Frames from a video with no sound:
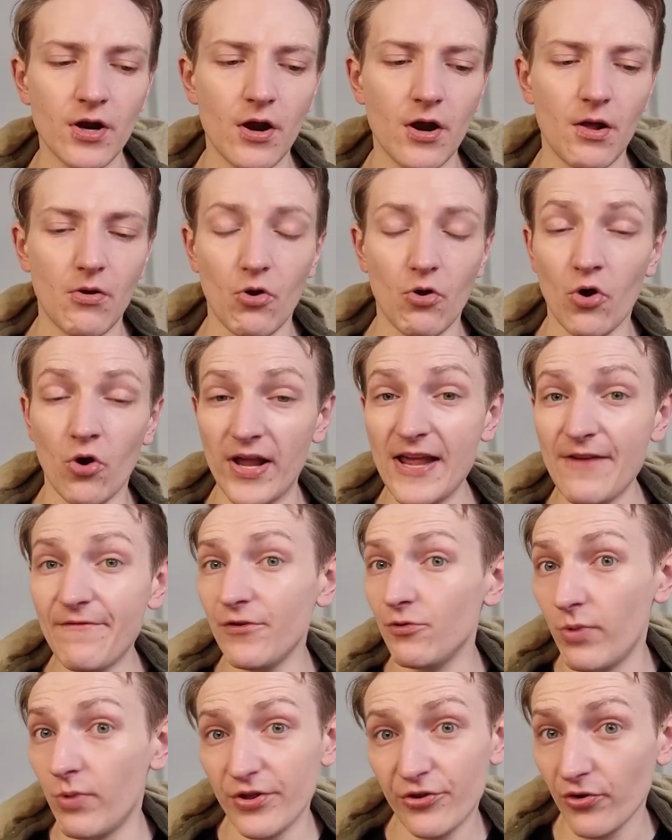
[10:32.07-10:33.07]
or even
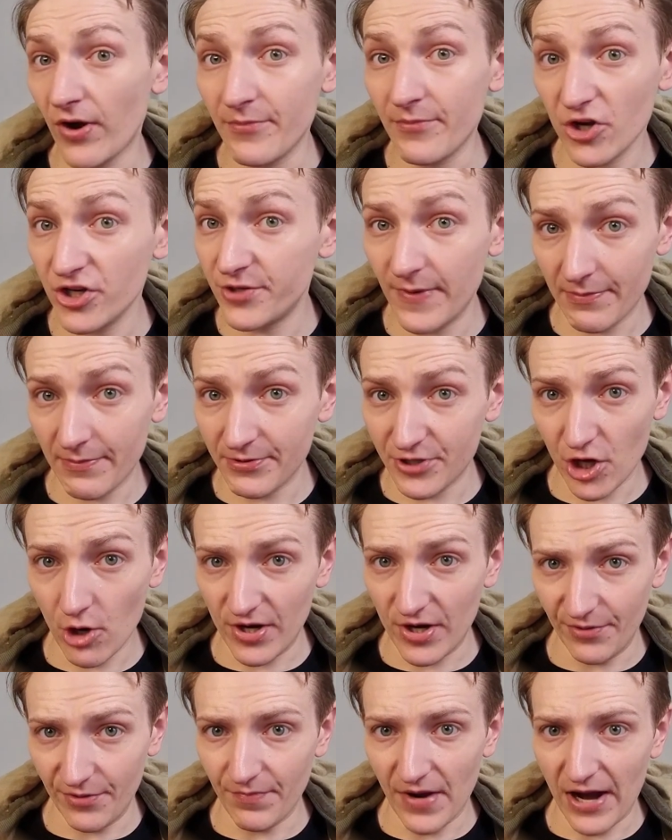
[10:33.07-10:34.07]
whether I'm going to be able to go out and
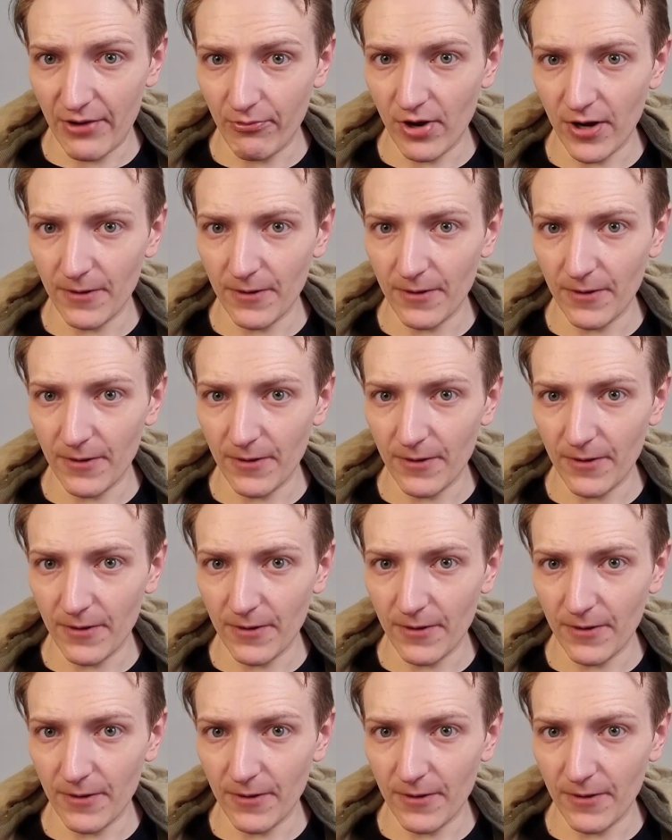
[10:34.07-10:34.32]
buy one.